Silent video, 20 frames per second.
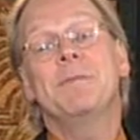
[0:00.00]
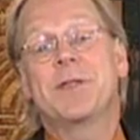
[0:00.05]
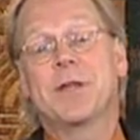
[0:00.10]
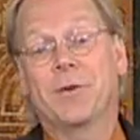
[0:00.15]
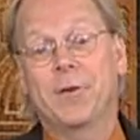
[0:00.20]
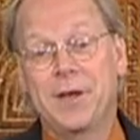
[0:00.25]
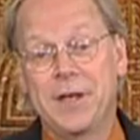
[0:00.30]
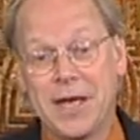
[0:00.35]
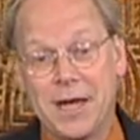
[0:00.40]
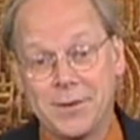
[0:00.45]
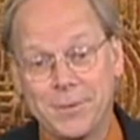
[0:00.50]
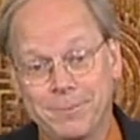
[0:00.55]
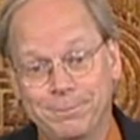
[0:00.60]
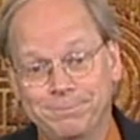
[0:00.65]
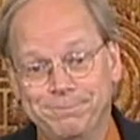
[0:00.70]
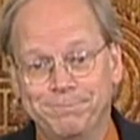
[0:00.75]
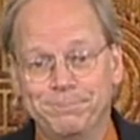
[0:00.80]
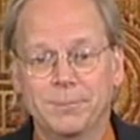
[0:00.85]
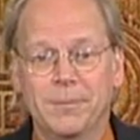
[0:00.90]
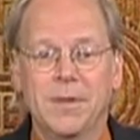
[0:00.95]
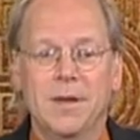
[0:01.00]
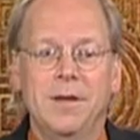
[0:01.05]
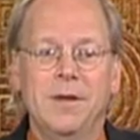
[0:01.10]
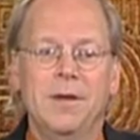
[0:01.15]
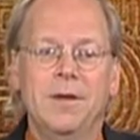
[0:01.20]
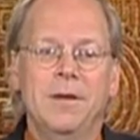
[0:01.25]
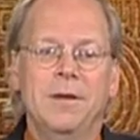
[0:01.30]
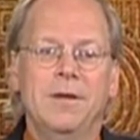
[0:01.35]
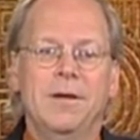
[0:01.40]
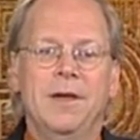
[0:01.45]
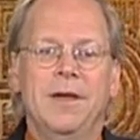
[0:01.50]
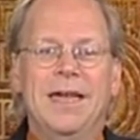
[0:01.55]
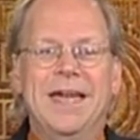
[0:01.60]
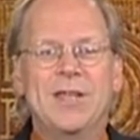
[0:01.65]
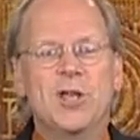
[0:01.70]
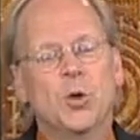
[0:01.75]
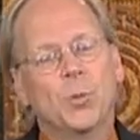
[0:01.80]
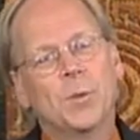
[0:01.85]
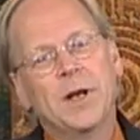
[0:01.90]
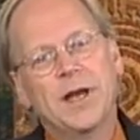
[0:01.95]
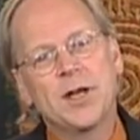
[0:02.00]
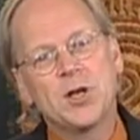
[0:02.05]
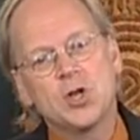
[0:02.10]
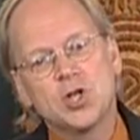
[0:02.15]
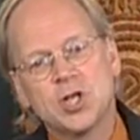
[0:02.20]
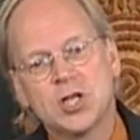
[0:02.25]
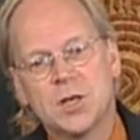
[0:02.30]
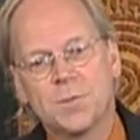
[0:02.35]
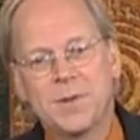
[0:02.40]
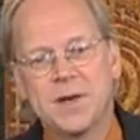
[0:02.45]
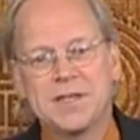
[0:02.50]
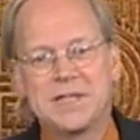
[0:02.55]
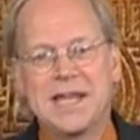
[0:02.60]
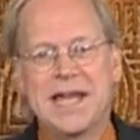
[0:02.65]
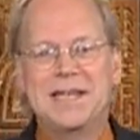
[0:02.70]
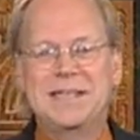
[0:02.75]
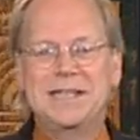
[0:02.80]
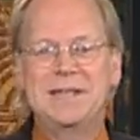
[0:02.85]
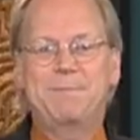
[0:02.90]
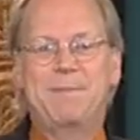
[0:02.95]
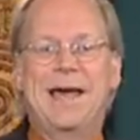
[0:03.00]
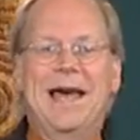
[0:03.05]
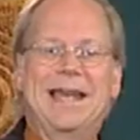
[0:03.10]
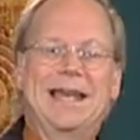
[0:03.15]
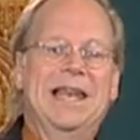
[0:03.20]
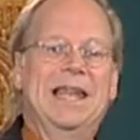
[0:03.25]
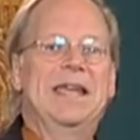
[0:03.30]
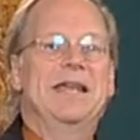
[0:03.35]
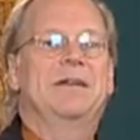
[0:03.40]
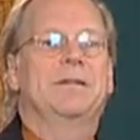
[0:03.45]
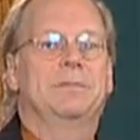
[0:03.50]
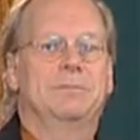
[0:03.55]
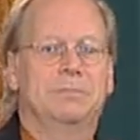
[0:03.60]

theory yet. And your relationship has ended badly.